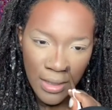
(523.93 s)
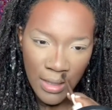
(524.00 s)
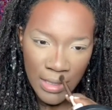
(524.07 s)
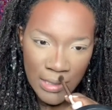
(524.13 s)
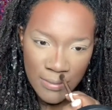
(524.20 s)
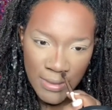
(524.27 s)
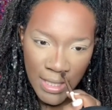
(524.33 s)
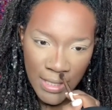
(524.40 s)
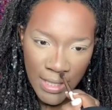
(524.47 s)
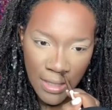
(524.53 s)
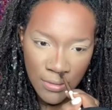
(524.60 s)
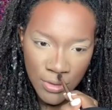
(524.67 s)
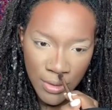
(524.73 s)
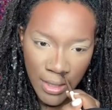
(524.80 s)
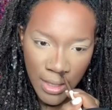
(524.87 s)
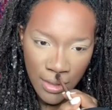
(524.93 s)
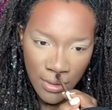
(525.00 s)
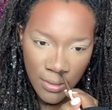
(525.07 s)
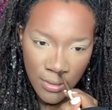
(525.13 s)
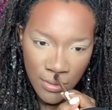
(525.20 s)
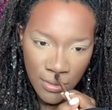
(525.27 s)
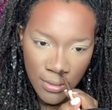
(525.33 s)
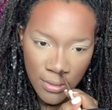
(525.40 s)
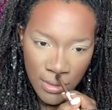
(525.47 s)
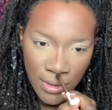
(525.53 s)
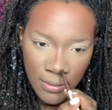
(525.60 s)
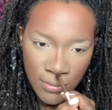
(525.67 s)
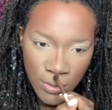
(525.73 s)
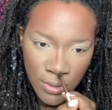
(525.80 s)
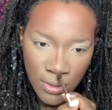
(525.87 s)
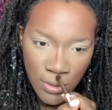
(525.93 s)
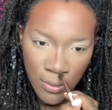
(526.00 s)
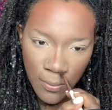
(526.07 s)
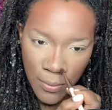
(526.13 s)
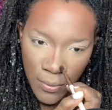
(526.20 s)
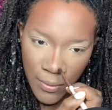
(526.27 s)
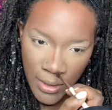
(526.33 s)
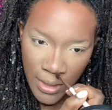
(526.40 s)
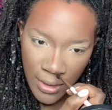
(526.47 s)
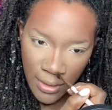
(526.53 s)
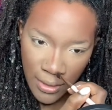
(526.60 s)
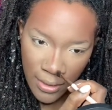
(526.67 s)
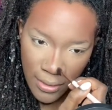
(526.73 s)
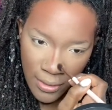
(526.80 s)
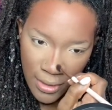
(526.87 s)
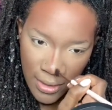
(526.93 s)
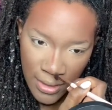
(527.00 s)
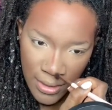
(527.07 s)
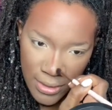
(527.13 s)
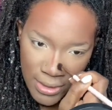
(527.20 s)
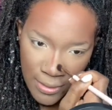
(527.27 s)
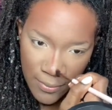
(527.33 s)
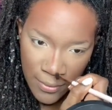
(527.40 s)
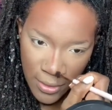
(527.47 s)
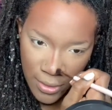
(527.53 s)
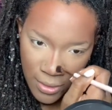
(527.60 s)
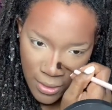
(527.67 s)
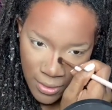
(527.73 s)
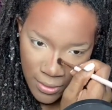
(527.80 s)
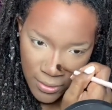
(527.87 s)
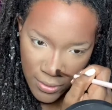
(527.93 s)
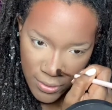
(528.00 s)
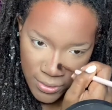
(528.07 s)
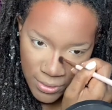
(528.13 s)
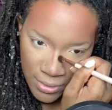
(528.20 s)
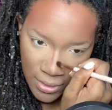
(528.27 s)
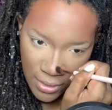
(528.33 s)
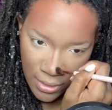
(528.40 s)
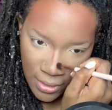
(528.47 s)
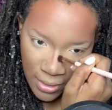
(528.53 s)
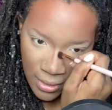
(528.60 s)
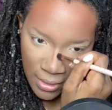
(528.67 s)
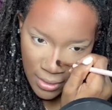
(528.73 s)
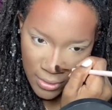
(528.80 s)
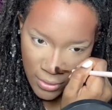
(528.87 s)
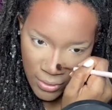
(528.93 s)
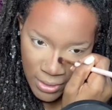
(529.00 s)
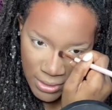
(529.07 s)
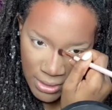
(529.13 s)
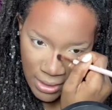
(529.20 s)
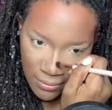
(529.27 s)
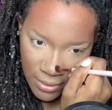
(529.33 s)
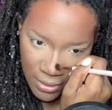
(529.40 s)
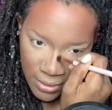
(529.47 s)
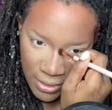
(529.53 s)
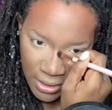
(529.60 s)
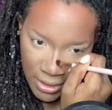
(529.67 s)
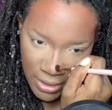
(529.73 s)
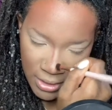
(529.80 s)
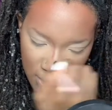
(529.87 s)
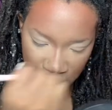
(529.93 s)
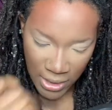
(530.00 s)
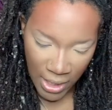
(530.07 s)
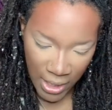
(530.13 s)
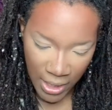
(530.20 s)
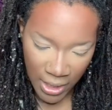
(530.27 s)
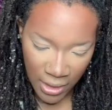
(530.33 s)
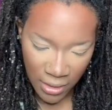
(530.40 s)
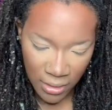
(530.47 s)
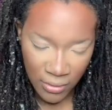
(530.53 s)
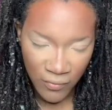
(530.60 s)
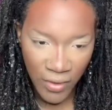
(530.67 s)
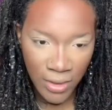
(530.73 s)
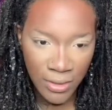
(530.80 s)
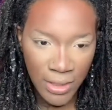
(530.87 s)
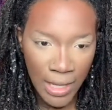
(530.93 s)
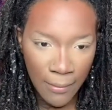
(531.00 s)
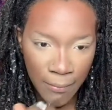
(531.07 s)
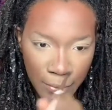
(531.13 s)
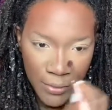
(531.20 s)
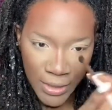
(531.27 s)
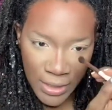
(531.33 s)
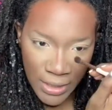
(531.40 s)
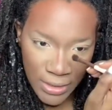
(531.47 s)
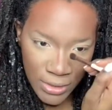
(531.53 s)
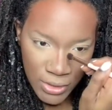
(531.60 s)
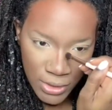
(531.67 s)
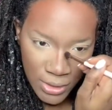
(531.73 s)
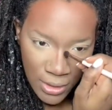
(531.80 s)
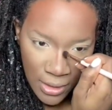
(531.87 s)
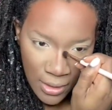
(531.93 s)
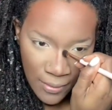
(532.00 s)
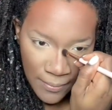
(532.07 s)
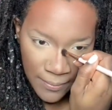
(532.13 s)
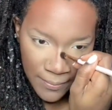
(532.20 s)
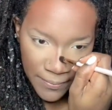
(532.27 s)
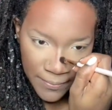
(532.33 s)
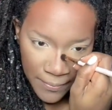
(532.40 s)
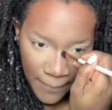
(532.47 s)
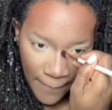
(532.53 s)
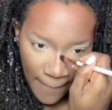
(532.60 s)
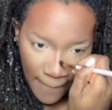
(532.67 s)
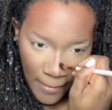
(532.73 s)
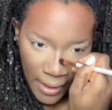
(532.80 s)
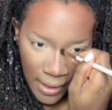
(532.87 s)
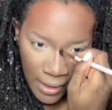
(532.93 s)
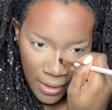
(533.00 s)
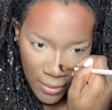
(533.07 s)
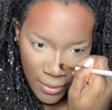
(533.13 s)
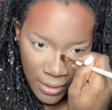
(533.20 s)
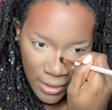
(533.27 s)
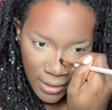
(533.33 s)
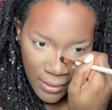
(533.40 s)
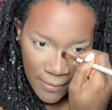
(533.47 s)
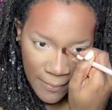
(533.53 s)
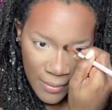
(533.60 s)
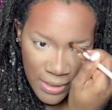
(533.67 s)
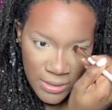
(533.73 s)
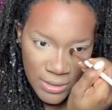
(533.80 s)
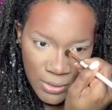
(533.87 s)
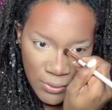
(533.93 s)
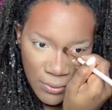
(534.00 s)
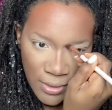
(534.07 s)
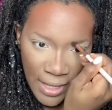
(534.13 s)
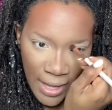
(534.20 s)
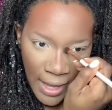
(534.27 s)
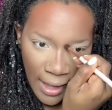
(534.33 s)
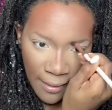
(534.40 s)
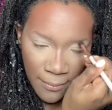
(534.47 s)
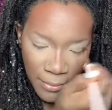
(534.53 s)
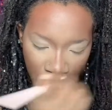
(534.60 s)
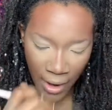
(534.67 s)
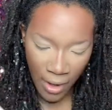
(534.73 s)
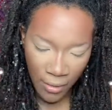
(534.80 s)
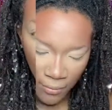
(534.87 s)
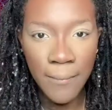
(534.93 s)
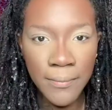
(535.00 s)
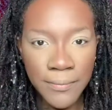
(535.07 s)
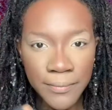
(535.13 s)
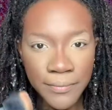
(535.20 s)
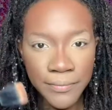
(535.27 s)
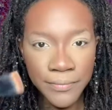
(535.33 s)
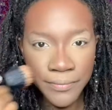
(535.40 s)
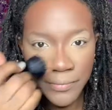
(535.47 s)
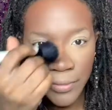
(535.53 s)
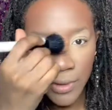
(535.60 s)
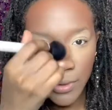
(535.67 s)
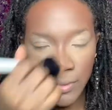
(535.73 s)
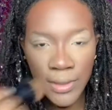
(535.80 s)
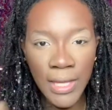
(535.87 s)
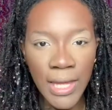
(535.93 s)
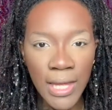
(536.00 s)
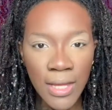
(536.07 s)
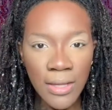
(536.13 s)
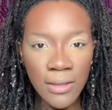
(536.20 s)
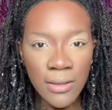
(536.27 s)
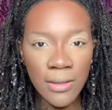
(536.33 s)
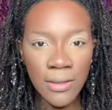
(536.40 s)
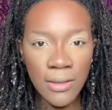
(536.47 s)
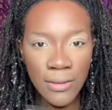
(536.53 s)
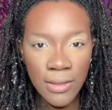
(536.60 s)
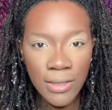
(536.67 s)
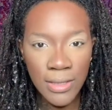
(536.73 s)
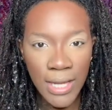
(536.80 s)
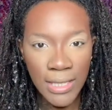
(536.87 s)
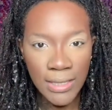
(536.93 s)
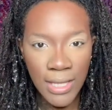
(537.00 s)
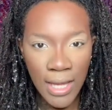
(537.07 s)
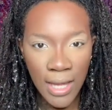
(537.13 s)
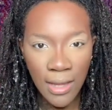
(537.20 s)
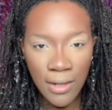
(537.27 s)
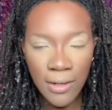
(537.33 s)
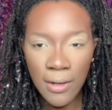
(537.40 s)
upside down triangle, come to a little point at the tip of your nose. Do the same thing on the other side. Follow that bridge and go up into that eyebrow. Okay, like that.